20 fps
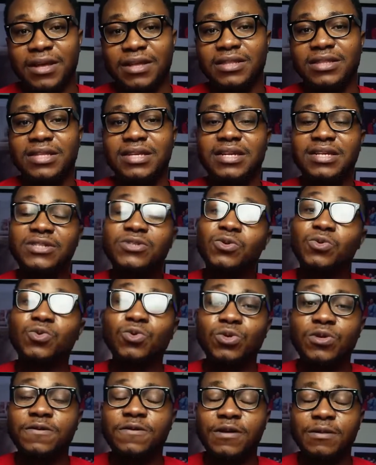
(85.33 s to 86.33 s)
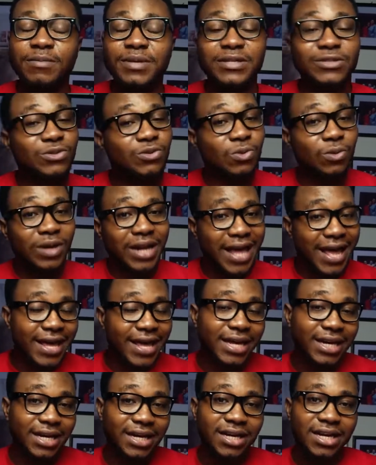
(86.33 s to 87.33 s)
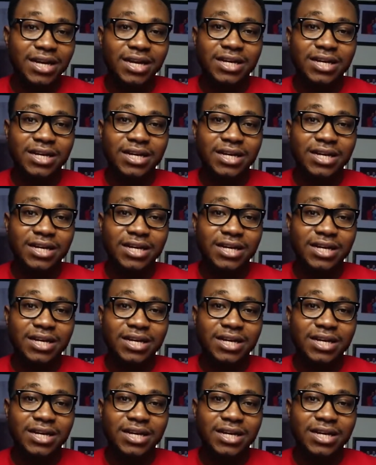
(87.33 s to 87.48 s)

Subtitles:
The least you could do for me is to like,